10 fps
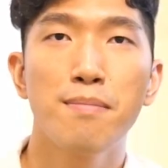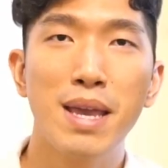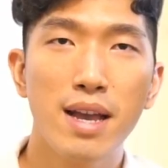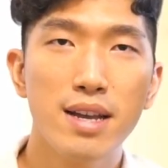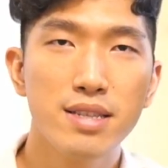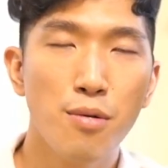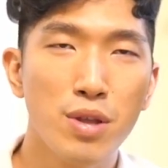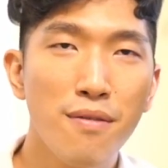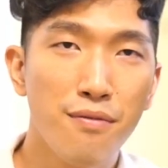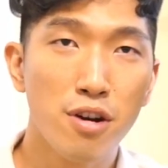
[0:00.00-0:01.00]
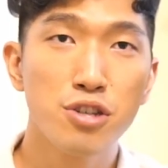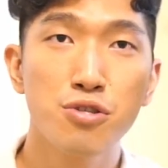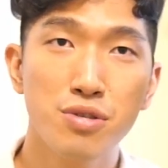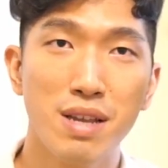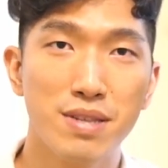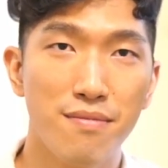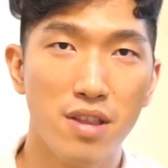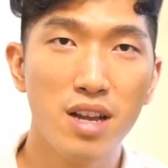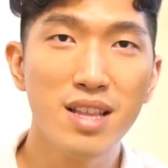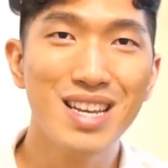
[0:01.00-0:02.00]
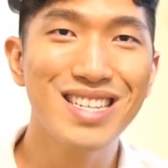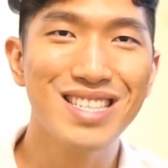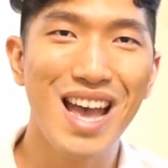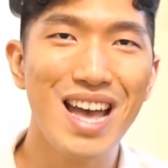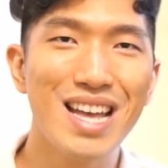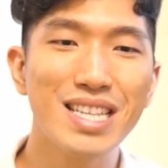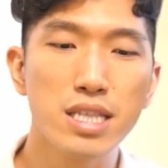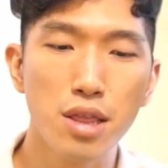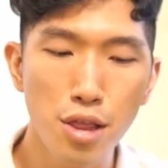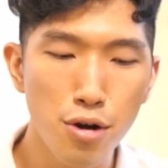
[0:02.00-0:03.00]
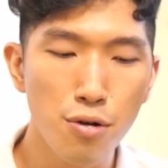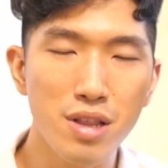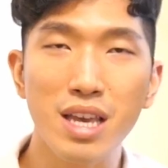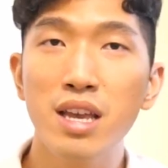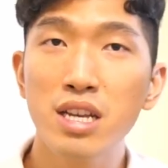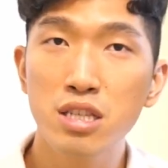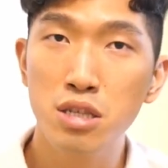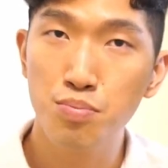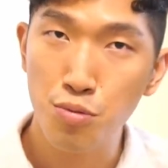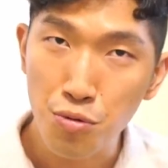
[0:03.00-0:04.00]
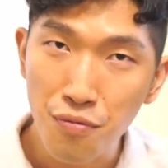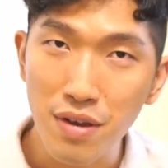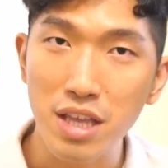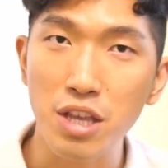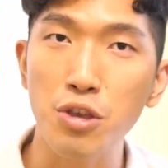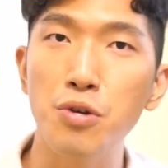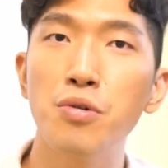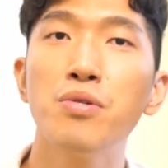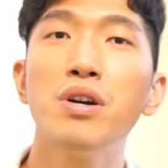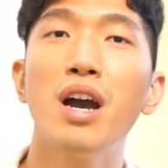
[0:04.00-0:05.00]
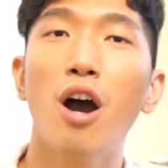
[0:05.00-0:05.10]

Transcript: Because what the first two steps have done is that it's literally spoon feeding you